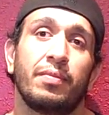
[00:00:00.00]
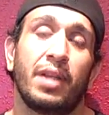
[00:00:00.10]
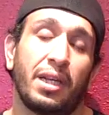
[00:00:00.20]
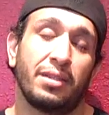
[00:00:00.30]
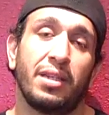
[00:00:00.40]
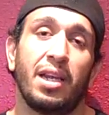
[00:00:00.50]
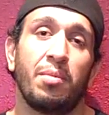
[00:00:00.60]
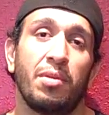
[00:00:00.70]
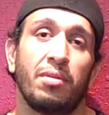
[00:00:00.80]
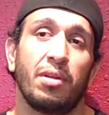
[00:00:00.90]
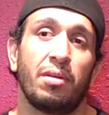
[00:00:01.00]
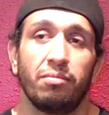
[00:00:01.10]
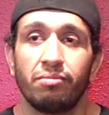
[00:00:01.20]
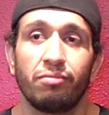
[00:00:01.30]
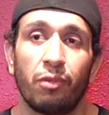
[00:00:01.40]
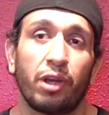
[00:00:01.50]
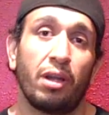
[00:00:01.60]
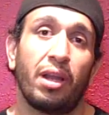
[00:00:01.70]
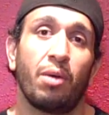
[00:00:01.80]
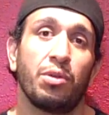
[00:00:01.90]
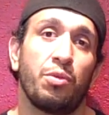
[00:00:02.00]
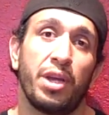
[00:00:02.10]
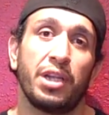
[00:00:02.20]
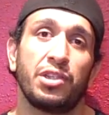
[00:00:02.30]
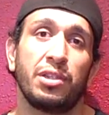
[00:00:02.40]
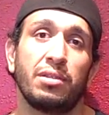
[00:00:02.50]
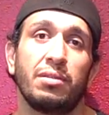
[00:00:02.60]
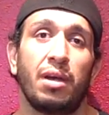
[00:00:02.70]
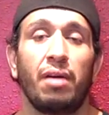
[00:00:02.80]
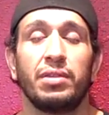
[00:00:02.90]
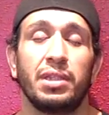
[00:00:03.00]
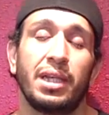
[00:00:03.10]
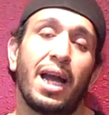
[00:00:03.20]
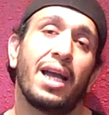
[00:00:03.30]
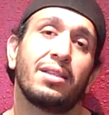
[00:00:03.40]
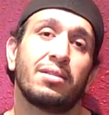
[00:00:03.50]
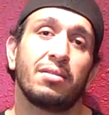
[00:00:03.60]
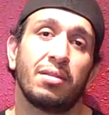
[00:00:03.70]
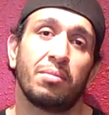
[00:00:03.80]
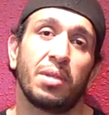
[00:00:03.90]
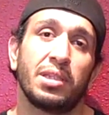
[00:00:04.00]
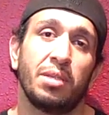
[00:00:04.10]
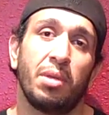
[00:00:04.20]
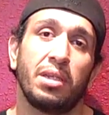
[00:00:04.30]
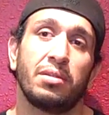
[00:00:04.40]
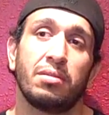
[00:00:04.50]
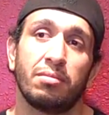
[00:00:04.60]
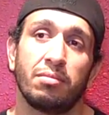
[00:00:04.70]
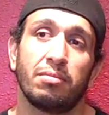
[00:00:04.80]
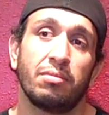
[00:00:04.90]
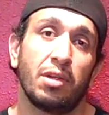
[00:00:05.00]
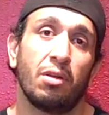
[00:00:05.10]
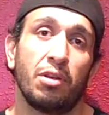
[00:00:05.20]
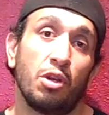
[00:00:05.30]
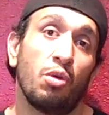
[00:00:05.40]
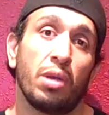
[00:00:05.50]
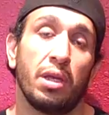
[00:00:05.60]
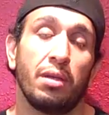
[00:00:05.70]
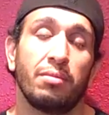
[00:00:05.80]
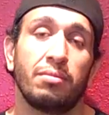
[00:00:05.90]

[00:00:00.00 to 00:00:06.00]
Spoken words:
Like I said, I've been, you know, working a lot with Rich and obviously the guys, my teammates, you know, in the no gi.